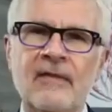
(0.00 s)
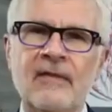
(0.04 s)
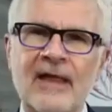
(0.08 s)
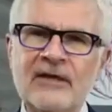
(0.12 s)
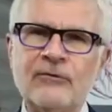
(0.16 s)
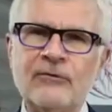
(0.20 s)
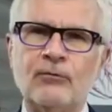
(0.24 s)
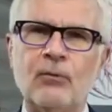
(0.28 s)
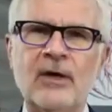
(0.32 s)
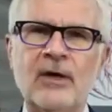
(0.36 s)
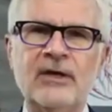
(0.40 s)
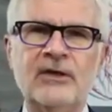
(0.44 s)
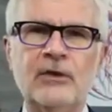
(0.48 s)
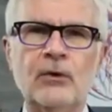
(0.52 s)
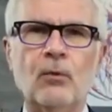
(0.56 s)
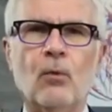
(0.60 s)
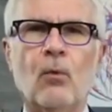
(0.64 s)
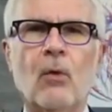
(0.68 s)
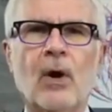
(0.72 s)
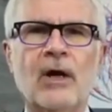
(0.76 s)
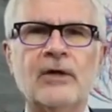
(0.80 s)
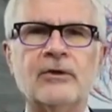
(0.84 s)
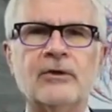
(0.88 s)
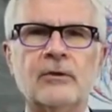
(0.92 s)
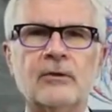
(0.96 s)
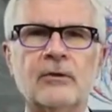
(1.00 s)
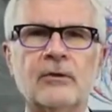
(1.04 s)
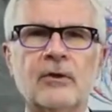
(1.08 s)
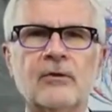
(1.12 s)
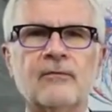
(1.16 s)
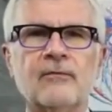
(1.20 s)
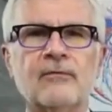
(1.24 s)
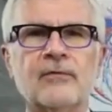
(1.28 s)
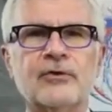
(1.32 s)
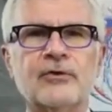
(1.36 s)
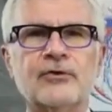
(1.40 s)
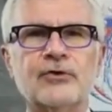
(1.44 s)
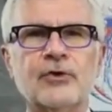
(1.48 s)
That's why you'll want to look
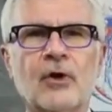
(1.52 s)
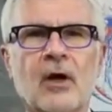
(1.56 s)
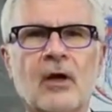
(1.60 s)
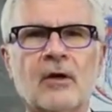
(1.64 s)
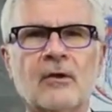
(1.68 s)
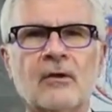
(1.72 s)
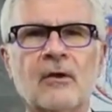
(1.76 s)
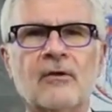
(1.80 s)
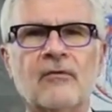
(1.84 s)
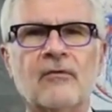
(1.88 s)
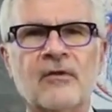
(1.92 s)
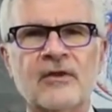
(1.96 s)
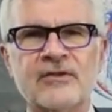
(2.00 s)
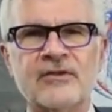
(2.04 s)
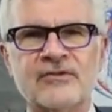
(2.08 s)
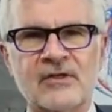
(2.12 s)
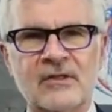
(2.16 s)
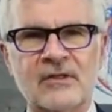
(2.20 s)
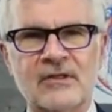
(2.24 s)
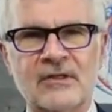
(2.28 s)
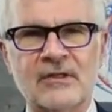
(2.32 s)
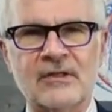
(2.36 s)
for chocolate that's at